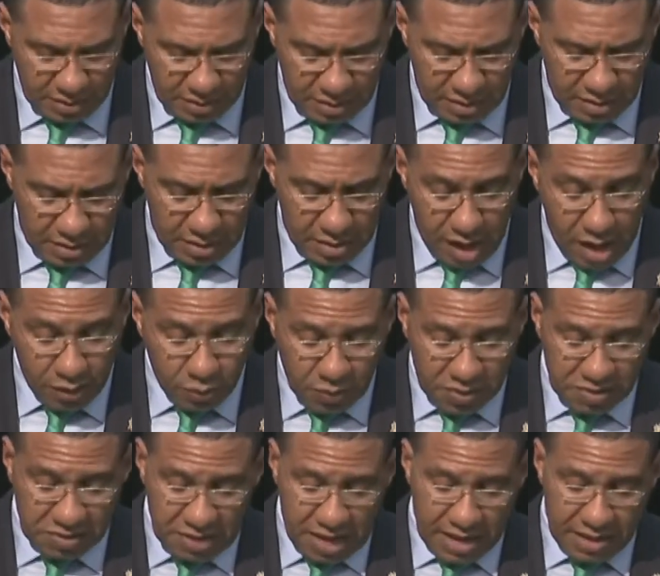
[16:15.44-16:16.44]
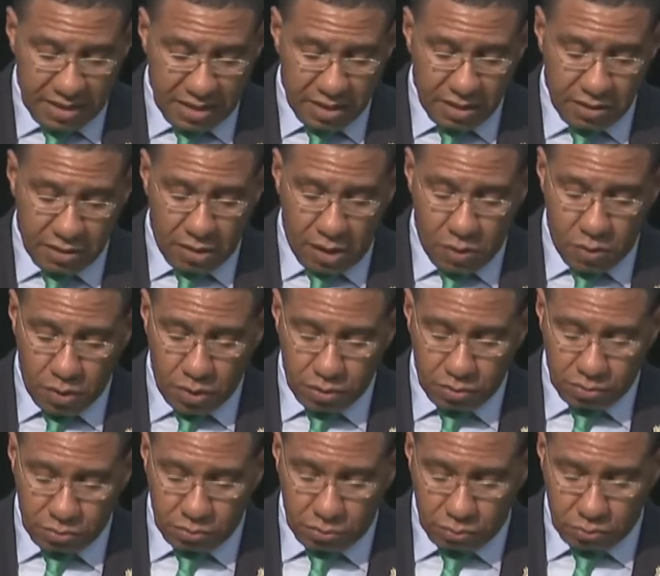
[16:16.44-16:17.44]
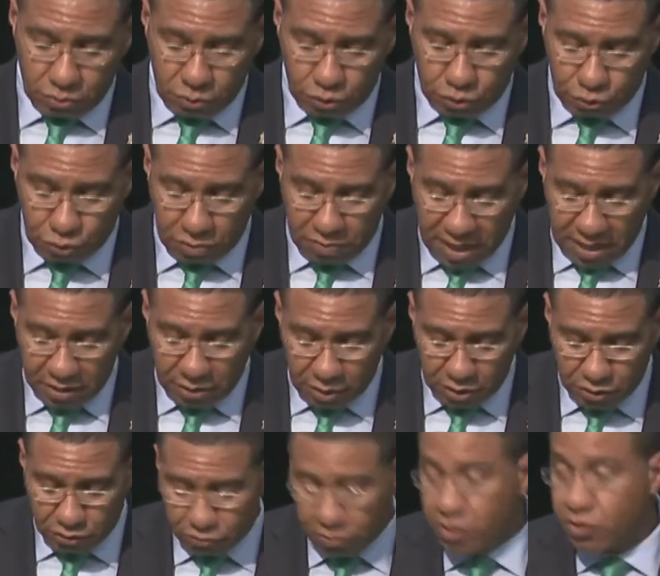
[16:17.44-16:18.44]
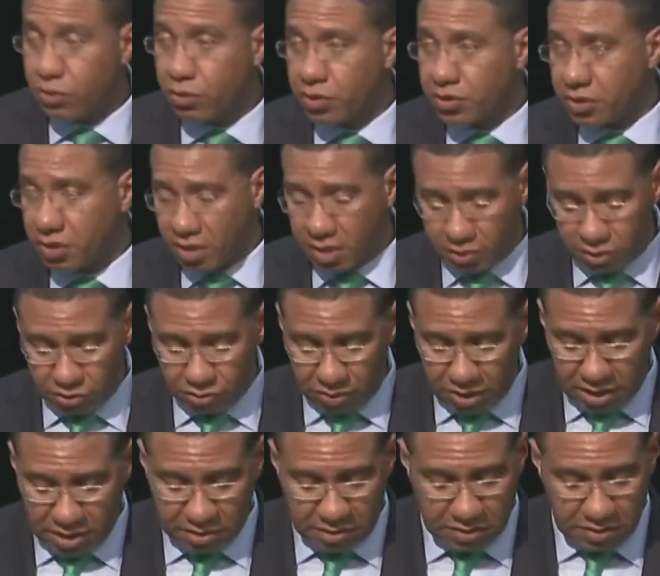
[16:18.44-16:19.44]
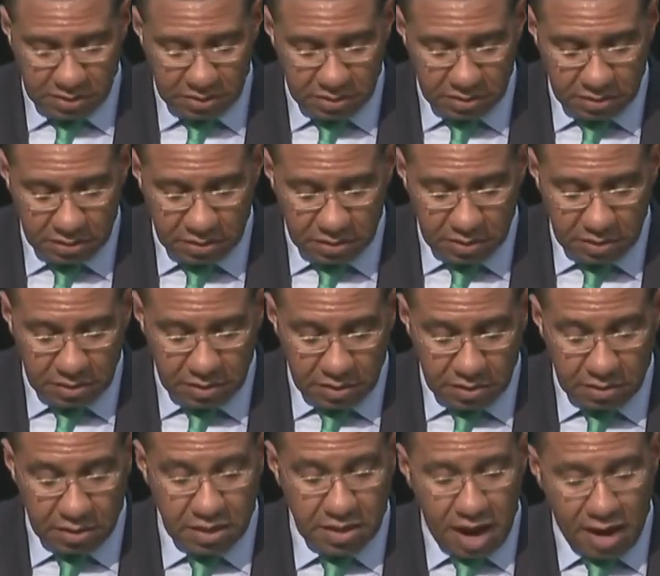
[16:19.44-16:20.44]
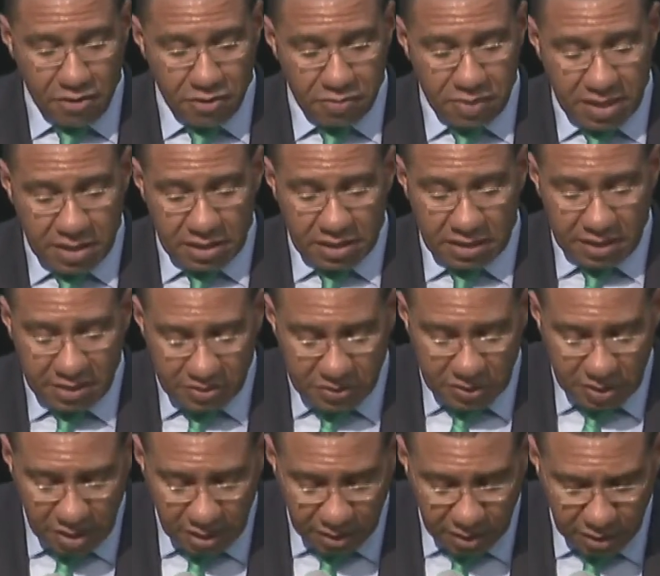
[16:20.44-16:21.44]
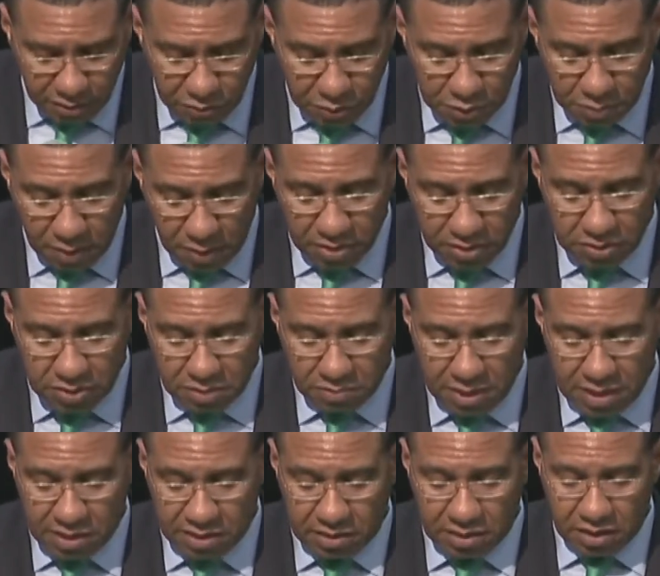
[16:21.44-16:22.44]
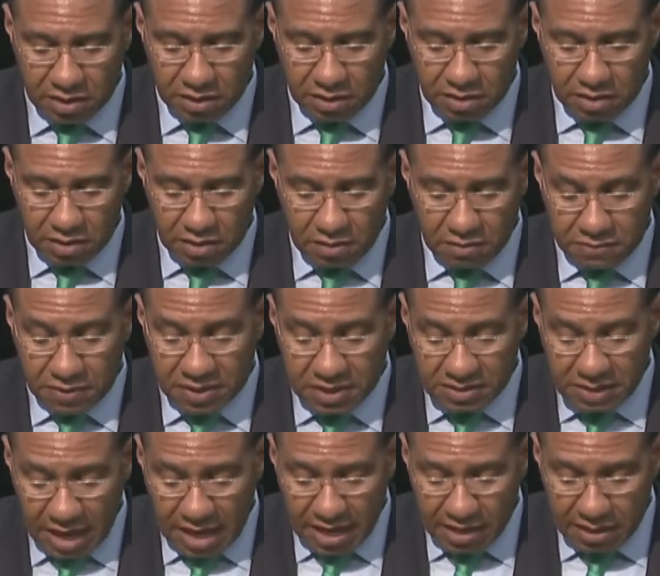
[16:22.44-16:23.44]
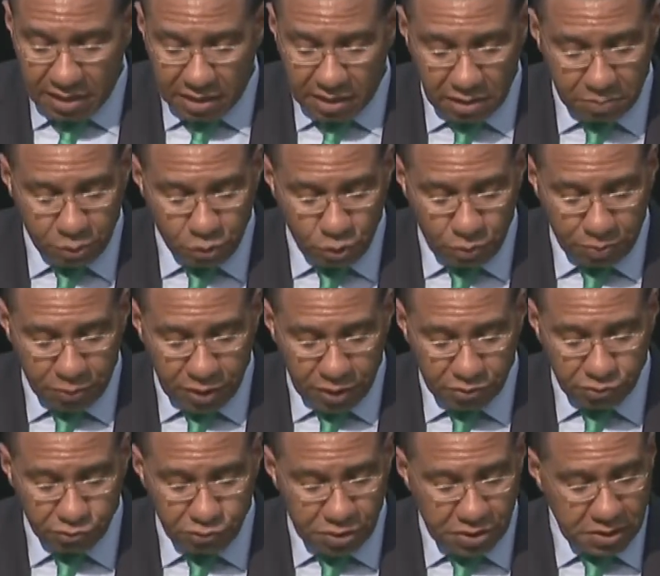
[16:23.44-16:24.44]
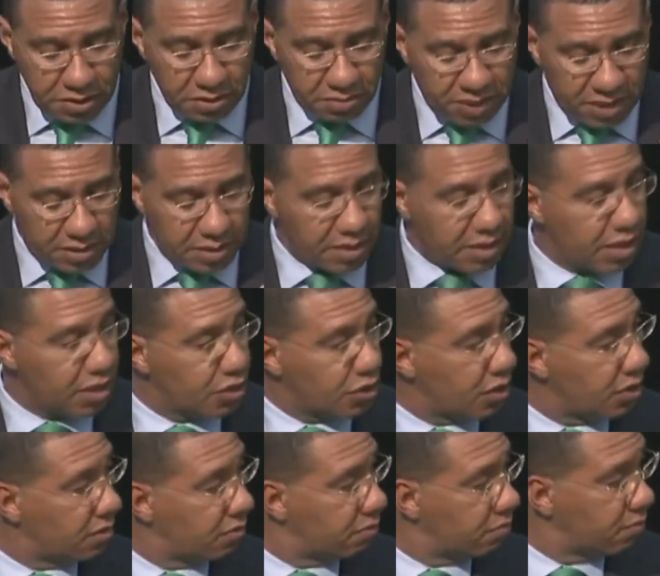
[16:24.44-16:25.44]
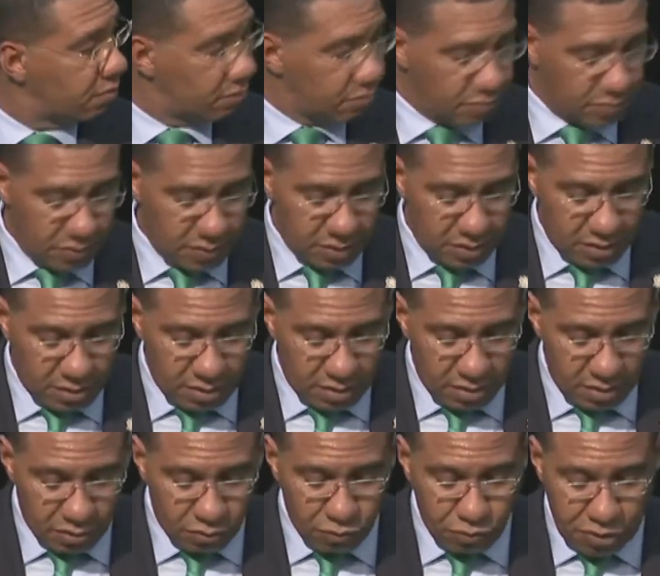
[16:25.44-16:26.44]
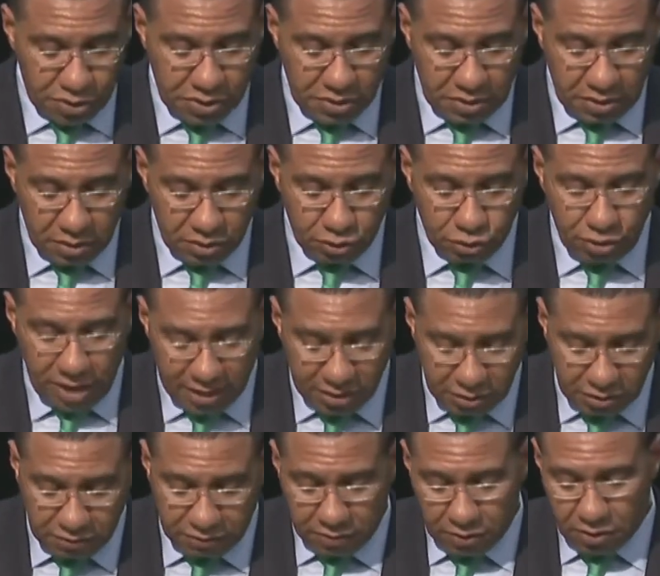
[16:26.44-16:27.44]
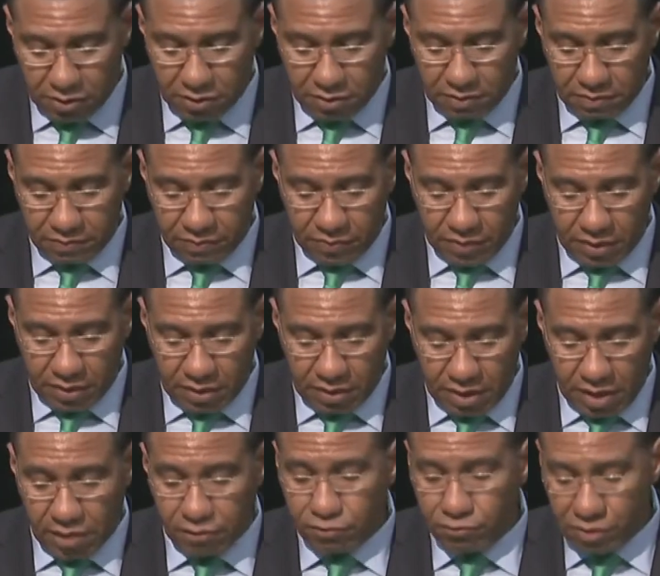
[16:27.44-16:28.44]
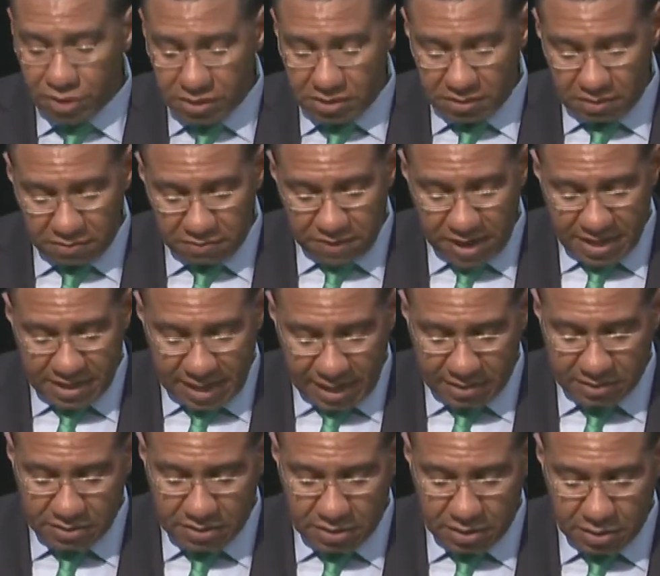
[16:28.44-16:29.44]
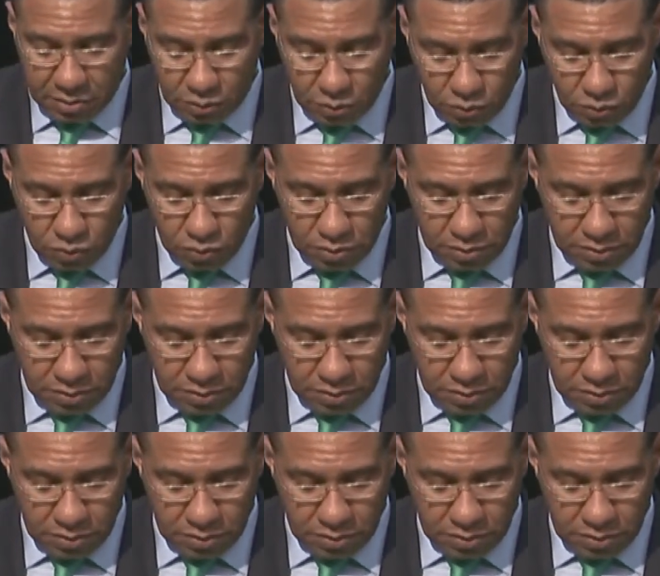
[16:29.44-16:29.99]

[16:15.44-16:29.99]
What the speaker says: Notwithstanding our tremendous resource constraints, the Caribbean is taking responsibility for designing appropriate risk mitigation, risk transfer, and risk financing tools.